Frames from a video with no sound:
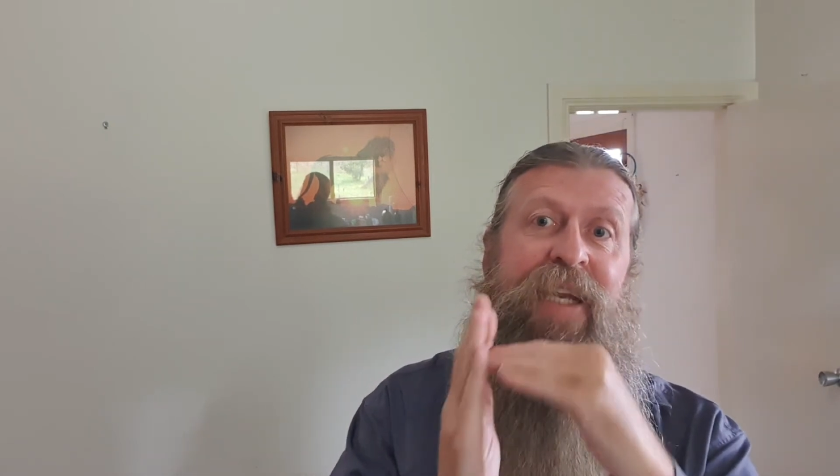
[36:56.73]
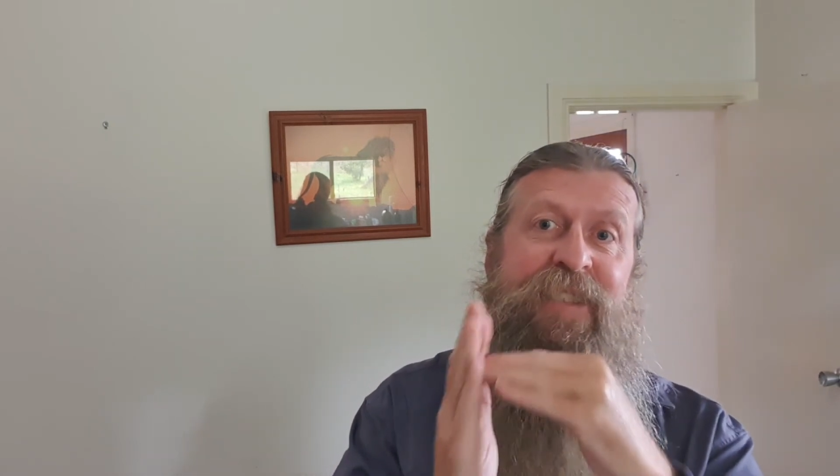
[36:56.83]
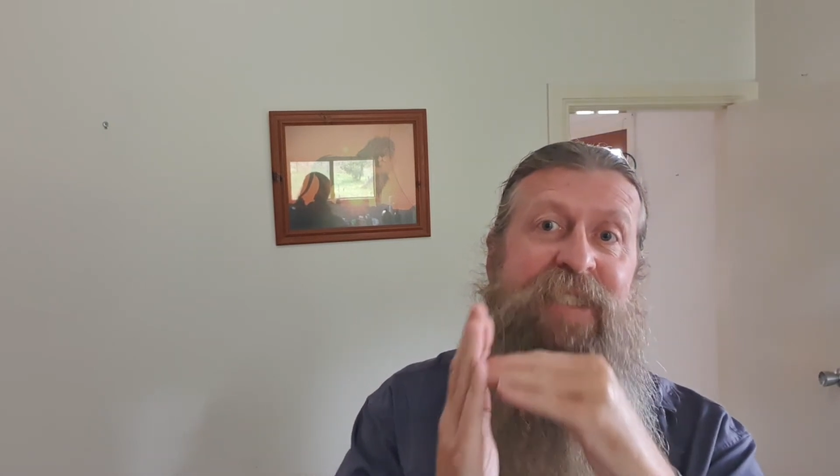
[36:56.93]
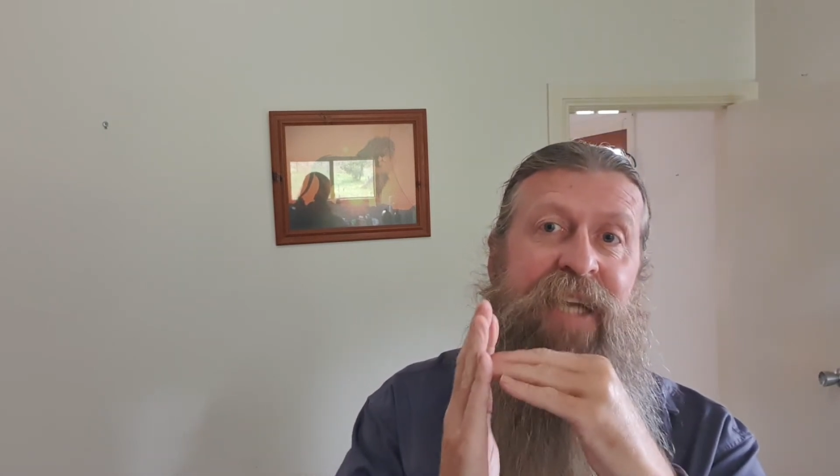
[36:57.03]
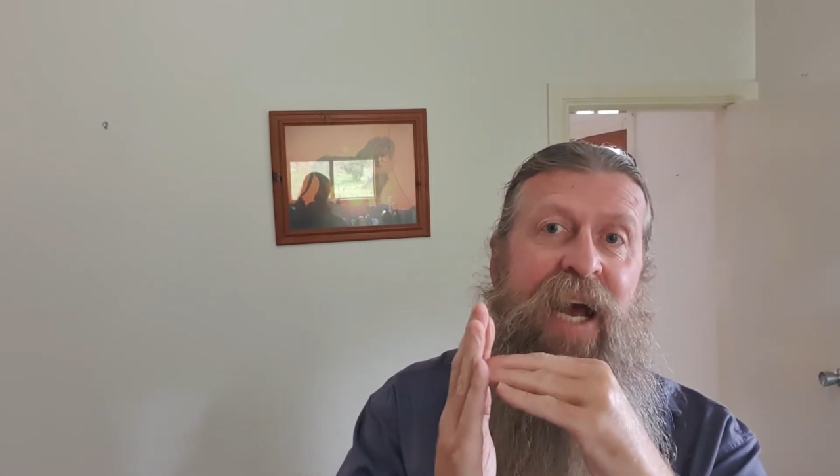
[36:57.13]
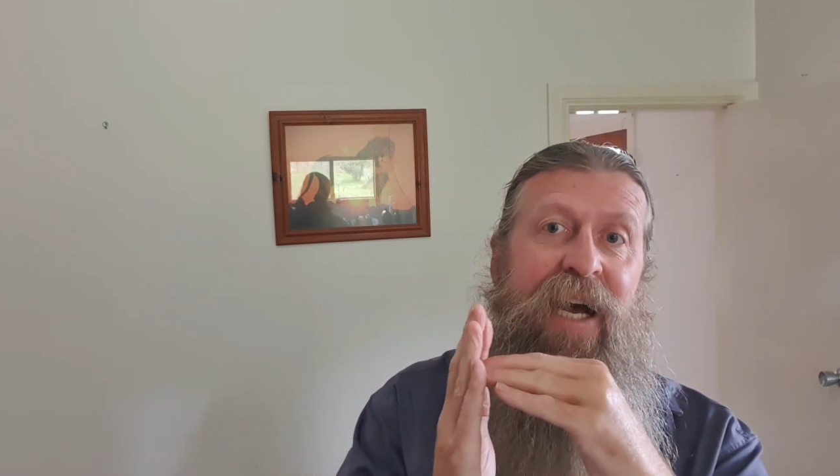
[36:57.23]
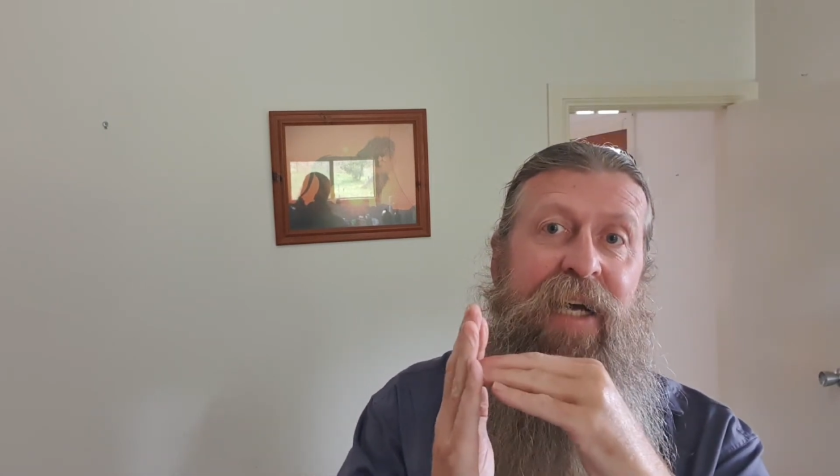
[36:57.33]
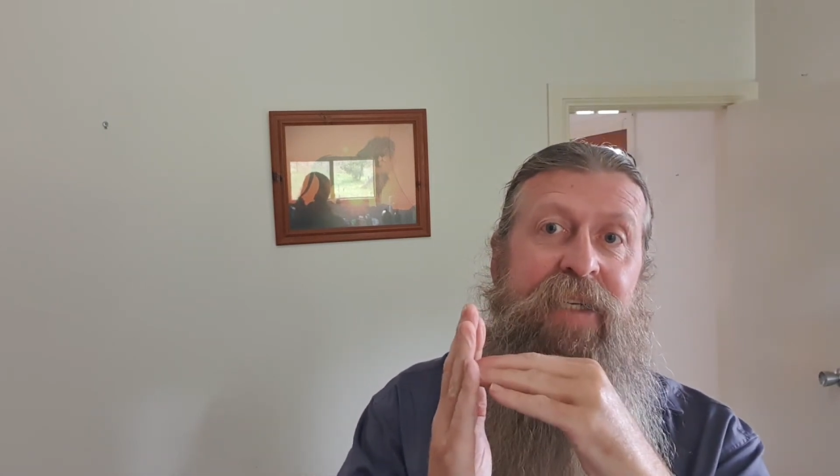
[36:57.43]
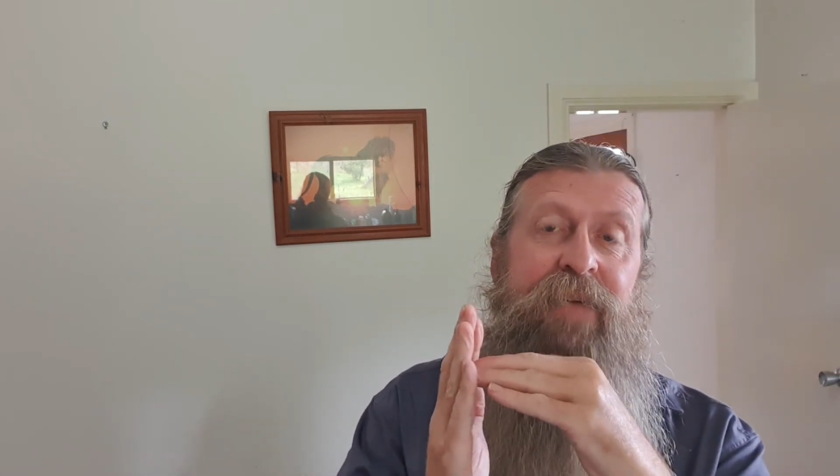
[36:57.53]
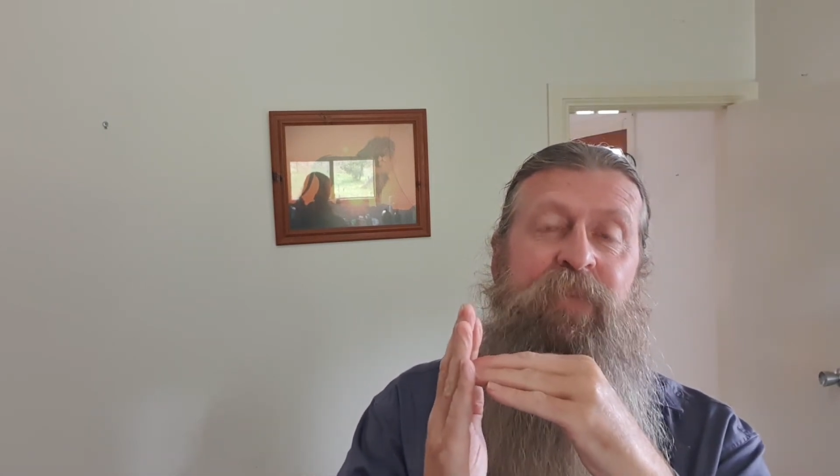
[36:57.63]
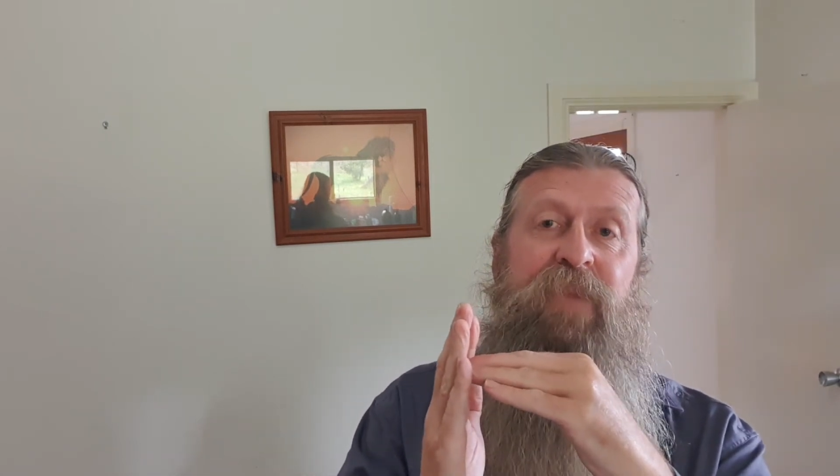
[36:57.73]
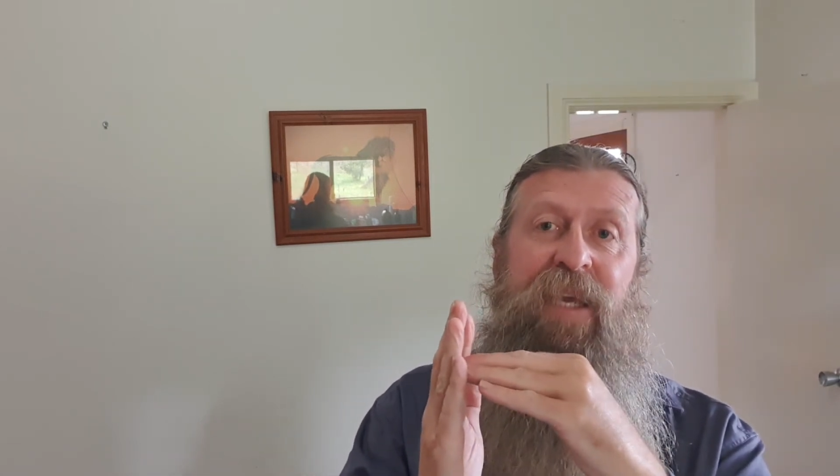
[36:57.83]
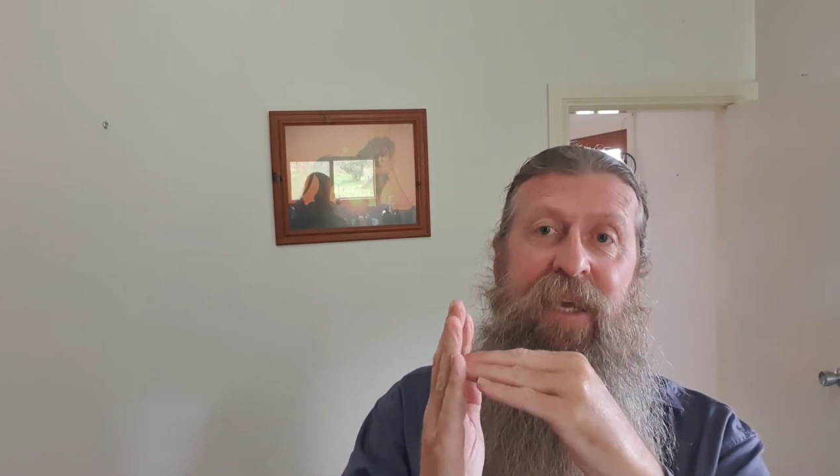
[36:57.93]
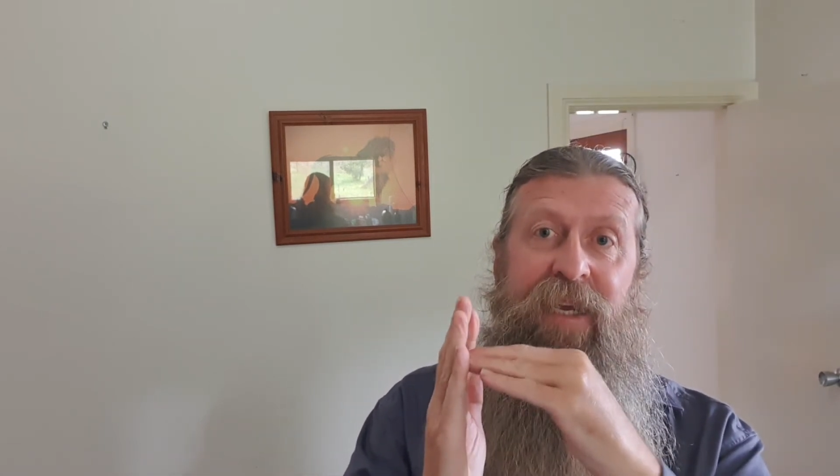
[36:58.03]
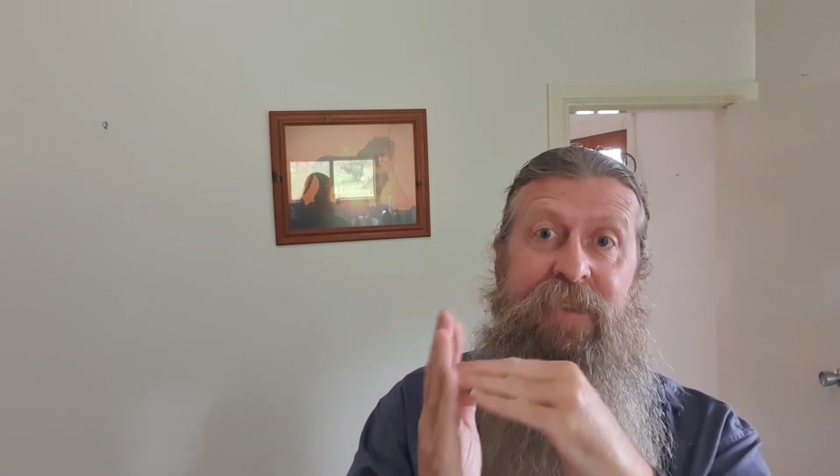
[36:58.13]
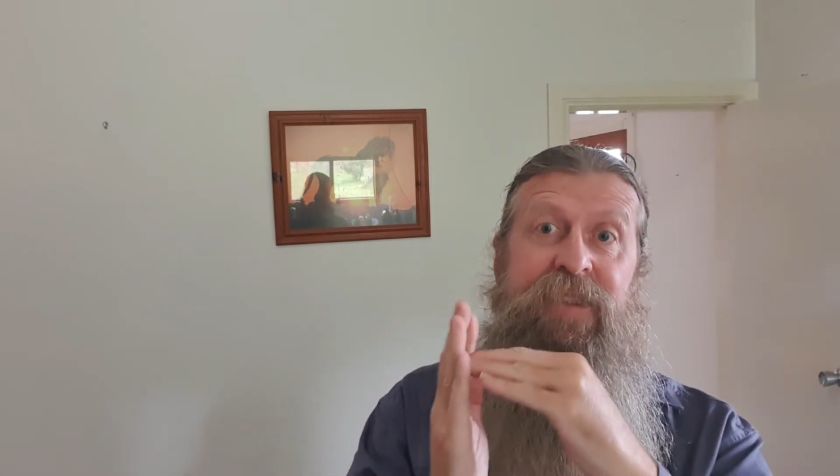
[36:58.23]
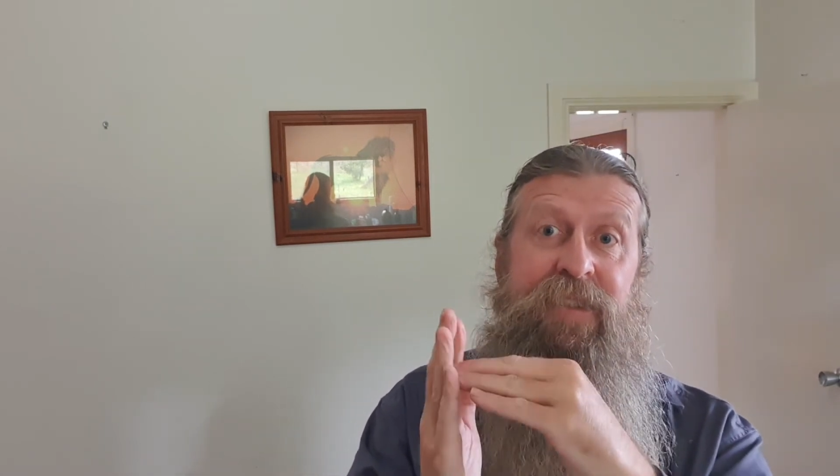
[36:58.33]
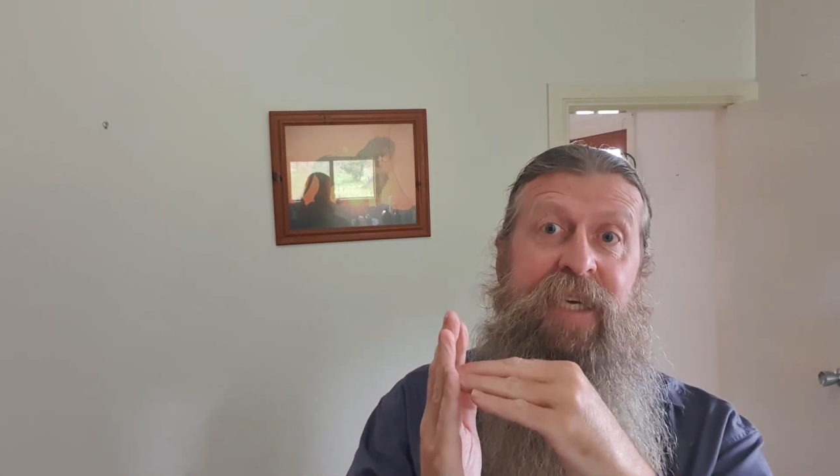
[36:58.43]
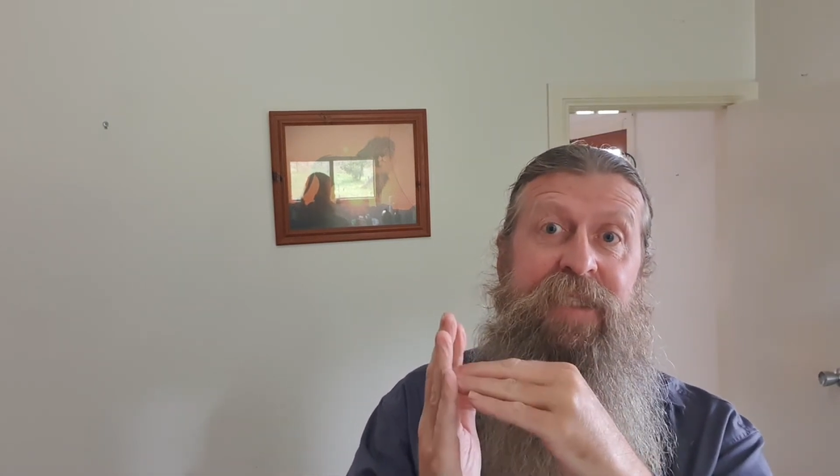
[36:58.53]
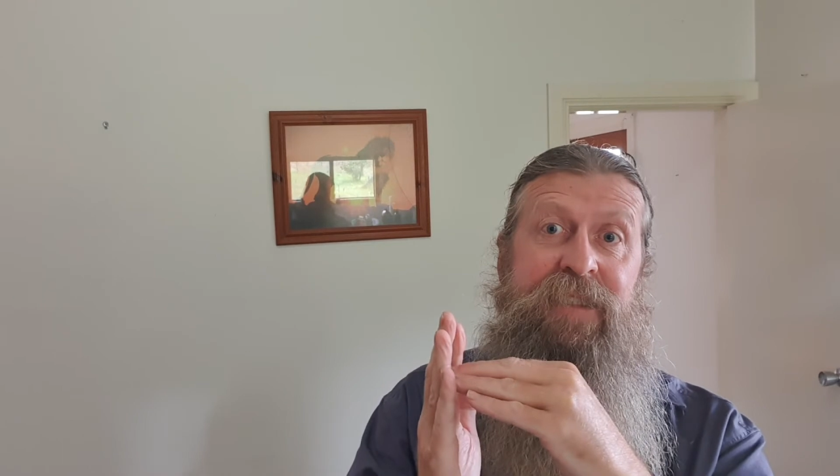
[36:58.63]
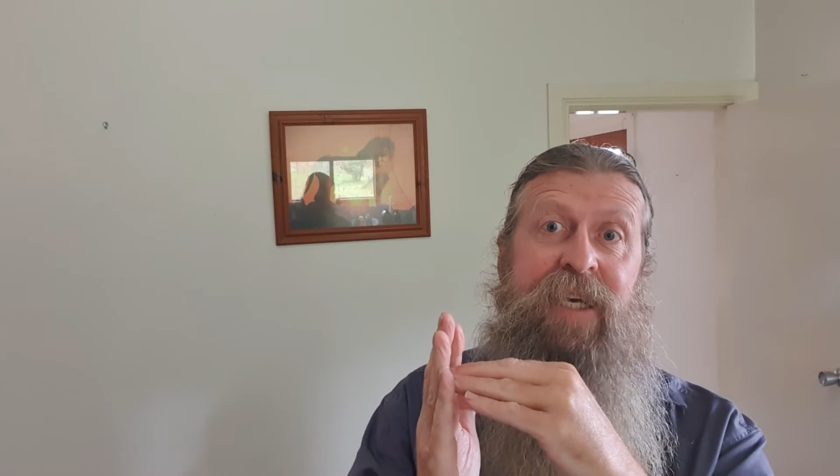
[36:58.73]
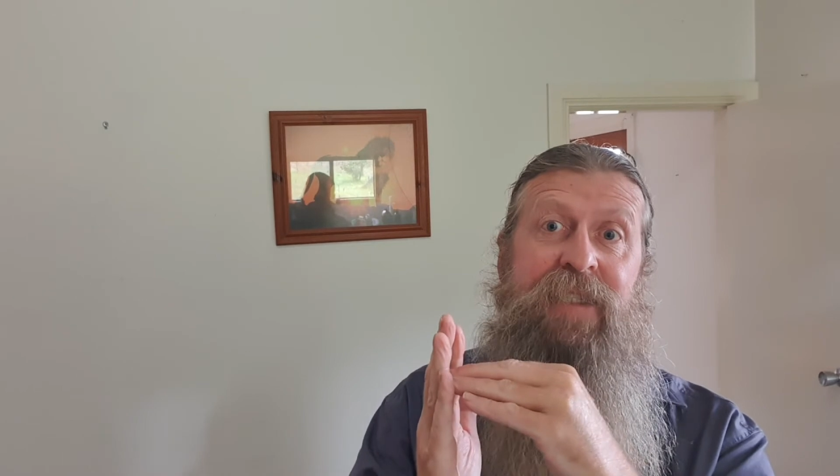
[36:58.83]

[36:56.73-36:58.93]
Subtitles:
stick hard and stay stuck